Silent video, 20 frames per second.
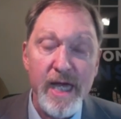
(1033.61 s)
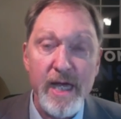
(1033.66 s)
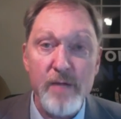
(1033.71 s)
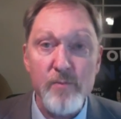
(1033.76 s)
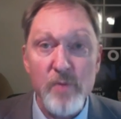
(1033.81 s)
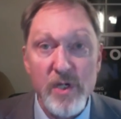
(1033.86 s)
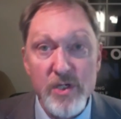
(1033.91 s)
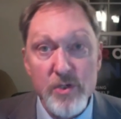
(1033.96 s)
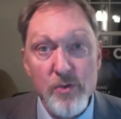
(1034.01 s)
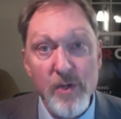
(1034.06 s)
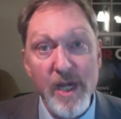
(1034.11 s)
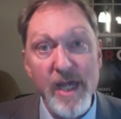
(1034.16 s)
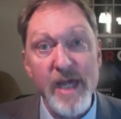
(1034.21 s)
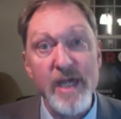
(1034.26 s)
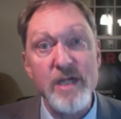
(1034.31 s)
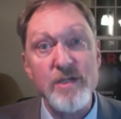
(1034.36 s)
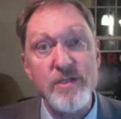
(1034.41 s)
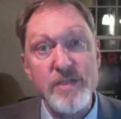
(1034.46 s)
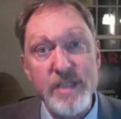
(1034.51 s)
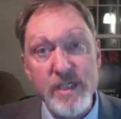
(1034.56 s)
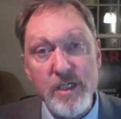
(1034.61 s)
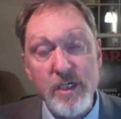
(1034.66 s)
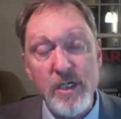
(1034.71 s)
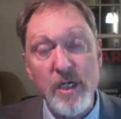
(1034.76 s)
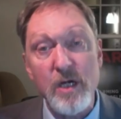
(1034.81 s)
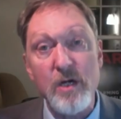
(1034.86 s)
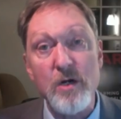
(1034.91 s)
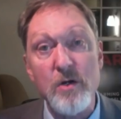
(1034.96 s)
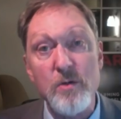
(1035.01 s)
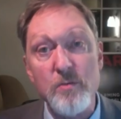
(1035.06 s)
And when you actually
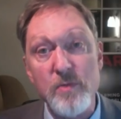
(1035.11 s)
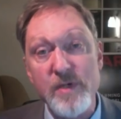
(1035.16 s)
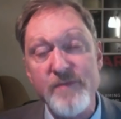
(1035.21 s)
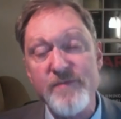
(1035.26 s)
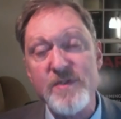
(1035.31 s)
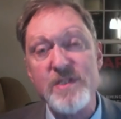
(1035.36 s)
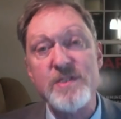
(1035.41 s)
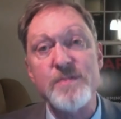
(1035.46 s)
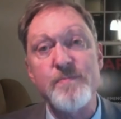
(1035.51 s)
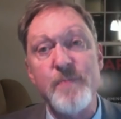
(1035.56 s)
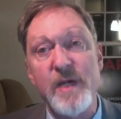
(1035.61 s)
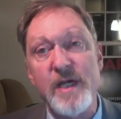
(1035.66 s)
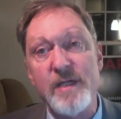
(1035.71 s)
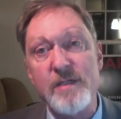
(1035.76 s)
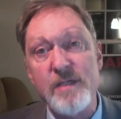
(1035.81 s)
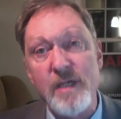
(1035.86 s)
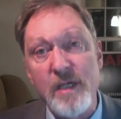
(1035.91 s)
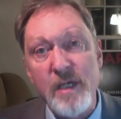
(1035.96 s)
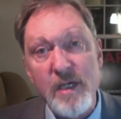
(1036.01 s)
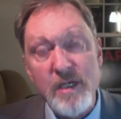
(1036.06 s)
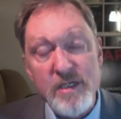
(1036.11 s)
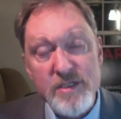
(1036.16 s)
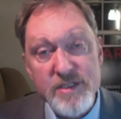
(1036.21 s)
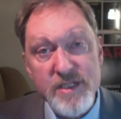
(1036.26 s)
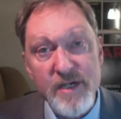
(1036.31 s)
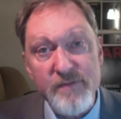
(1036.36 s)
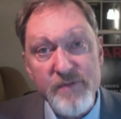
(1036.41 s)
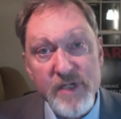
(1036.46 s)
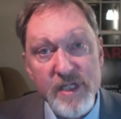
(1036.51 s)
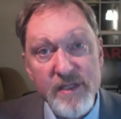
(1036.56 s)
go, we've just spent
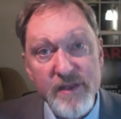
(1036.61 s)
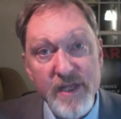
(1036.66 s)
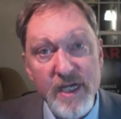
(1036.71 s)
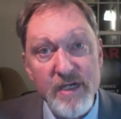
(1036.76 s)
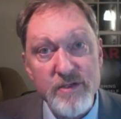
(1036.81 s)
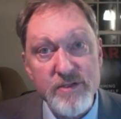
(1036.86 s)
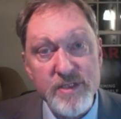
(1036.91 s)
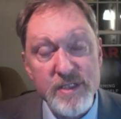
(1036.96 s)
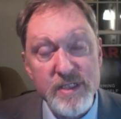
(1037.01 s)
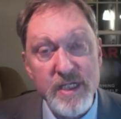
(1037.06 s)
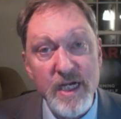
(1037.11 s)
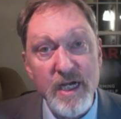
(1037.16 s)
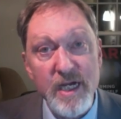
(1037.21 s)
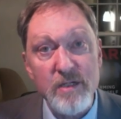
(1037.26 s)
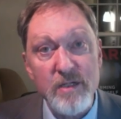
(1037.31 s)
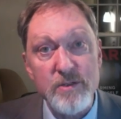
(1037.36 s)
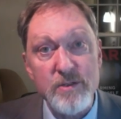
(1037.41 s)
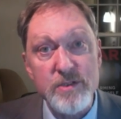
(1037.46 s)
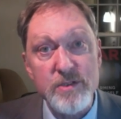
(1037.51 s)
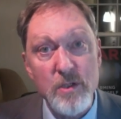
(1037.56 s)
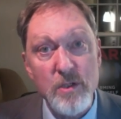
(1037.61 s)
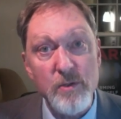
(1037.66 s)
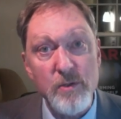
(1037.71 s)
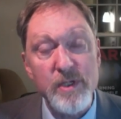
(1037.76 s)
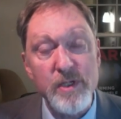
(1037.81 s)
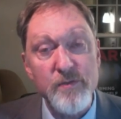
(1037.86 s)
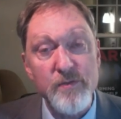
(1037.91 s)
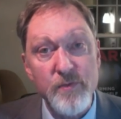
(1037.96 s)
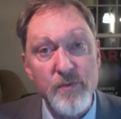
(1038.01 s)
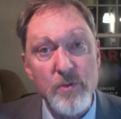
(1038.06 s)
seventy thousand dollars
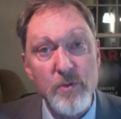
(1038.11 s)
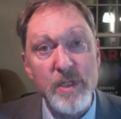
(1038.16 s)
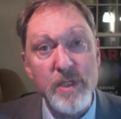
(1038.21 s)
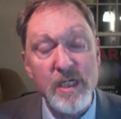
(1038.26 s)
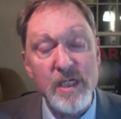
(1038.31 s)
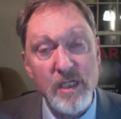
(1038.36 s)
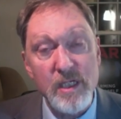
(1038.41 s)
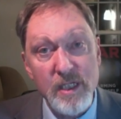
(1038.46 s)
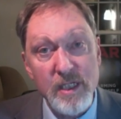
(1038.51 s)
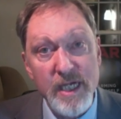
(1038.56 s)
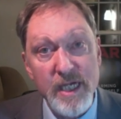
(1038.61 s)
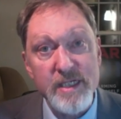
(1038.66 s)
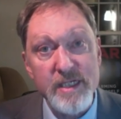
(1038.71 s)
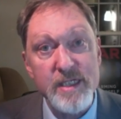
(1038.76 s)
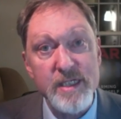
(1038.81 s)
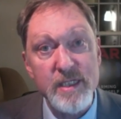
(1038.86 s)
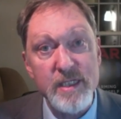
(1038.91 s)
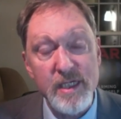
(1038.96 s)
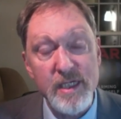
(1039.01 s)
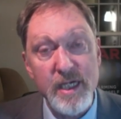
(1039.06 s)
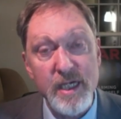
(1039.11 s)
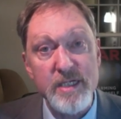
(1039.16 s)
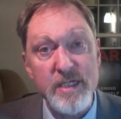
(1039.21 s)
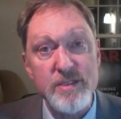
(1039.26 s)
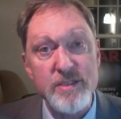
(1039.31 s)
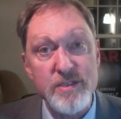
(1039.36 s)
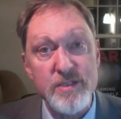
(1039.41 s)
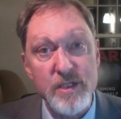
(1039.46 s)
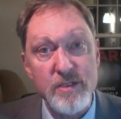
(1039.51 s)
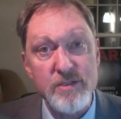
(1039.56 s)
going through and collecting the
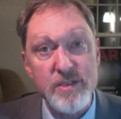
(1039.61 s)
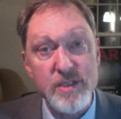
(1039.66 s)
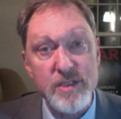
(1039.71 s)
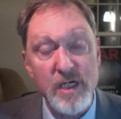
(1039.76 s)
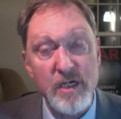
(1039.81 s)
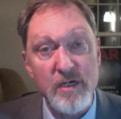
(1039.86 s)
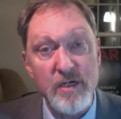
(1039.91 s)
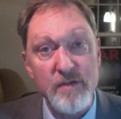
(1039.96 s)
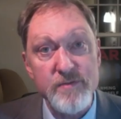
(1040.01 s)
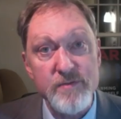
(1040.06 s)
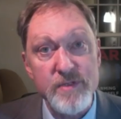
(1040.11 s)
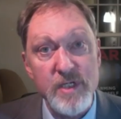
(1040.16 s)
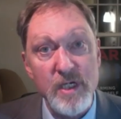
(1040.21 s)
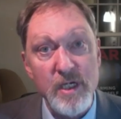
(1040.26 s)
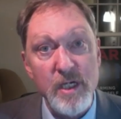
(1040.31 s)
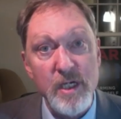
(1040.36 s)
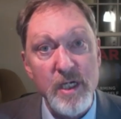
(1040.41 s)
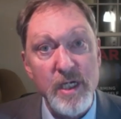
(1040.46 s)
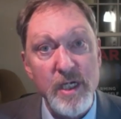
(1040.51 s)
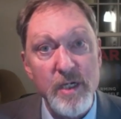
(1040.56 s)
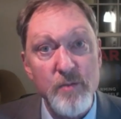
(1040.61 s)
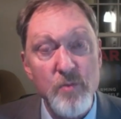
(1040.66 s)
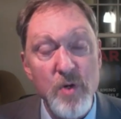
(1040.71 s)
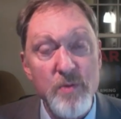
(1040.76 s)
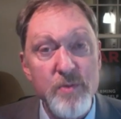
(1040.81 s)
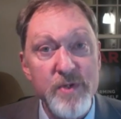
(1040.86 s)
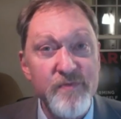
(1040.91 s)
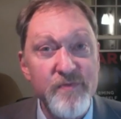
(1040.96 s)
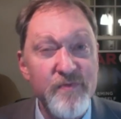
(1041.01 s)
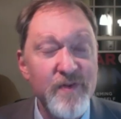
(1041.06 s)
cases ourselves. And
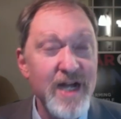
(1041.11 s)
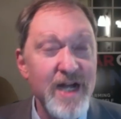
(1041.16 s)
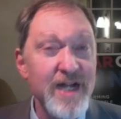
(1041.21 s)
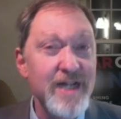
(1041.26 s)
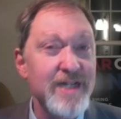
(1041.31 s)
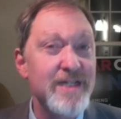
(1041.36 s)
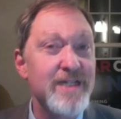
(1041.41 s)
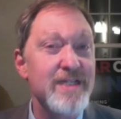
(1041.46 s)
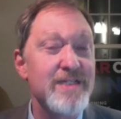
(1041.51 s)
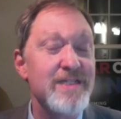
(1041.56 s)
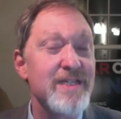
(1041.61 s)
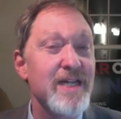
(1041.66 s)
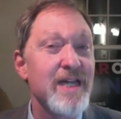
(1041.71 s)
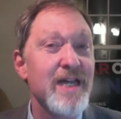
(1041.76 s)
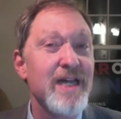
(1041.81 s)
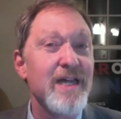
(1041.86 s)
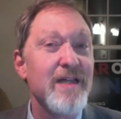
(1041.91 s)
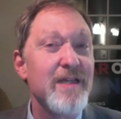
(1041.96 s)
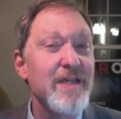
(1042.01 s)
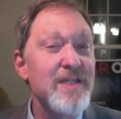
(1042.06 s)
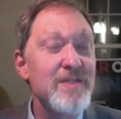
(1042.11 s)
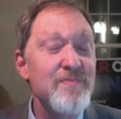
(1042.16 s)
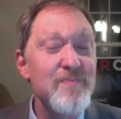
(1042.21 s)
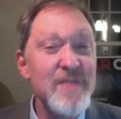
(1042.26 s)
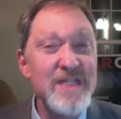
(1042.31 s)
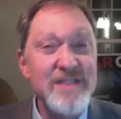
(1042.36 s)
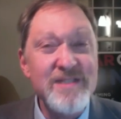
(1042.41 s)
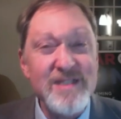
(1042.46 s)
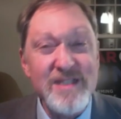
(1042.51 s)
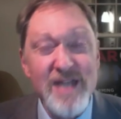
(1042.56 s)
what we find is he's
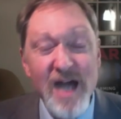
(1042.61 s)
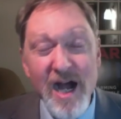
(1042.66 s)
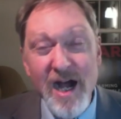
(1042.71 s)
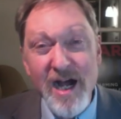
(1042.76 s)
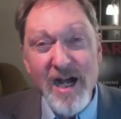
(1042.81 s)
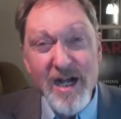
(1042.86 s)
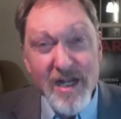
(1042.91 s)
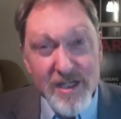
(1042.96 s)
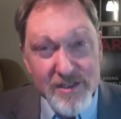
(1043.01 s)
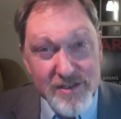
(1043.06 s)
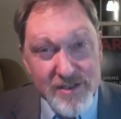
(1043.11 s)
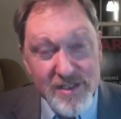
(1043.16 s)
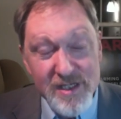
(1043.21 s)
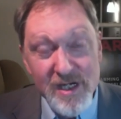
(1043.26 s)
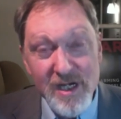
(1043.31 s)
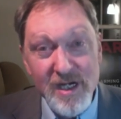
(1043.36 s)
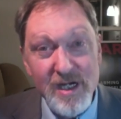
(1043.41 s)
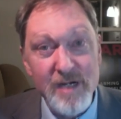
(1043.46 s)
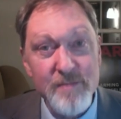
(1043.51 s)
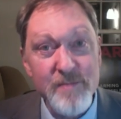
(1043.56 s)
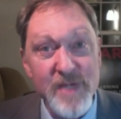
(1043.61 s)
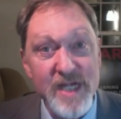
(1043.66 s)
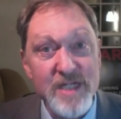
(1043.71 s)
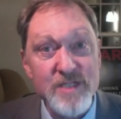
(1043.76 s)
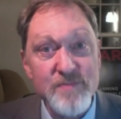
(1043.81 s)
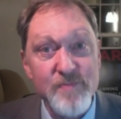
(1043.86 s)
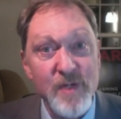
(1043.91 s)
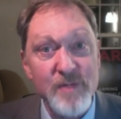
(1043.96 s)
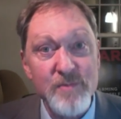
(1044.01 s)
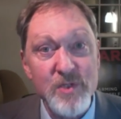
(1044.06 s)
missed tons of
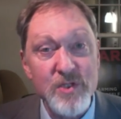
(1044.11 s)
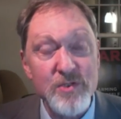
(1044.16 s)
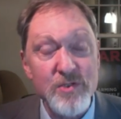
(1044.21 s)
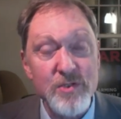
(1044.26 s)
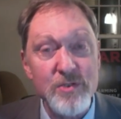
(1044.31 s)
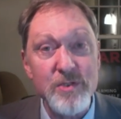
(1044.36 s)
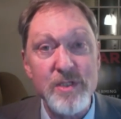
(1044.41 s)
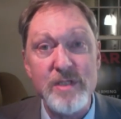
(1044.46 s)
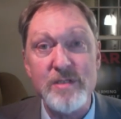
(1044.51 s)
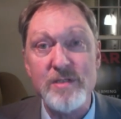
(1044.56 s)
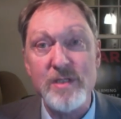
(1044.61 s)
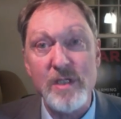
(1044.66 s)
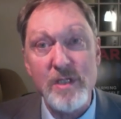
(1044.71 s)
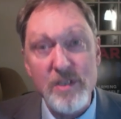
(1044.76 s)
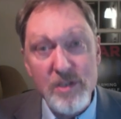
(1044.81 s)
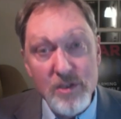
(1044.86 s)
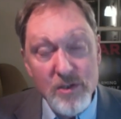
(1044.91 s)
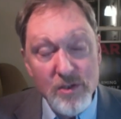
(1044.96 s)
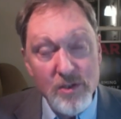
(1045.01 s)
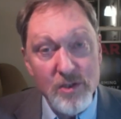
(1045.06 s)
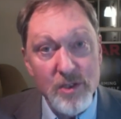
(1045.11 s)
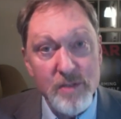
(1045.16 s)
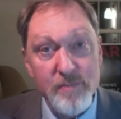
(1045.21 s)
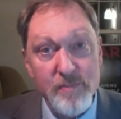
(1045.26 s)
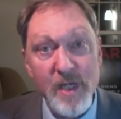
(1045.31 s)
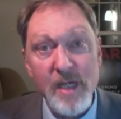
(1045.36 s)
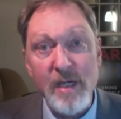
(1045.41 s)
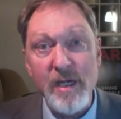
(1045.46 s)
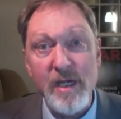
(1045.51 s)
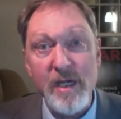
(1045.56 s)
mass public shootings in
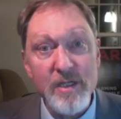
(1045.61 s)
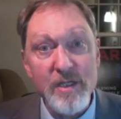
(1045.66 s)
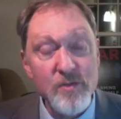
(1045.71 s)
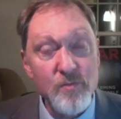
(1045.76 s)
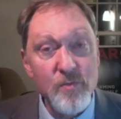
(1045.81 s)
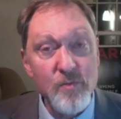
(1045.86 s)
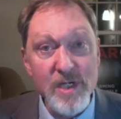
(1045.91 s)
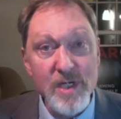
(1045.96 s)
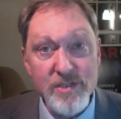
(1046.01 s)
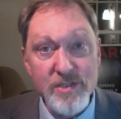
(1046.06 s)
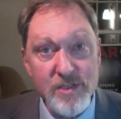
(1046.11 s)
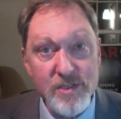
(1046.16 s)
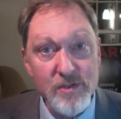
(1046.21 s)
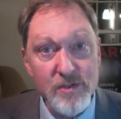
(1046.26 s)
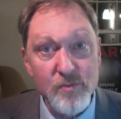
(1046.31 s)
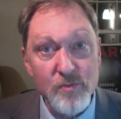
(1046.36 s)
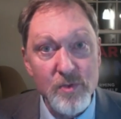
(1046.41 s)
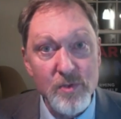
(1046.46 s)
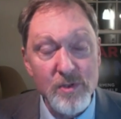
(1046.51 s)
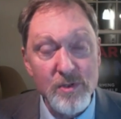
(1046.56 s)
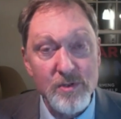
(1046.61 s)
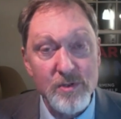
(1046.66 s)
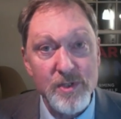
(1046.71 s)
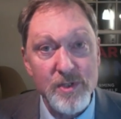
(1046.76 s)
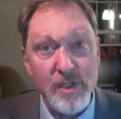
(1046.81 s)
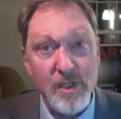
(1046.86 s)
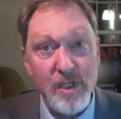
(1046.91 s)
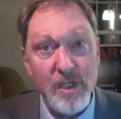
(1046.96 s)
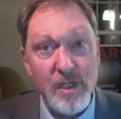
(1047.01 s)
Europe and the rest of the world.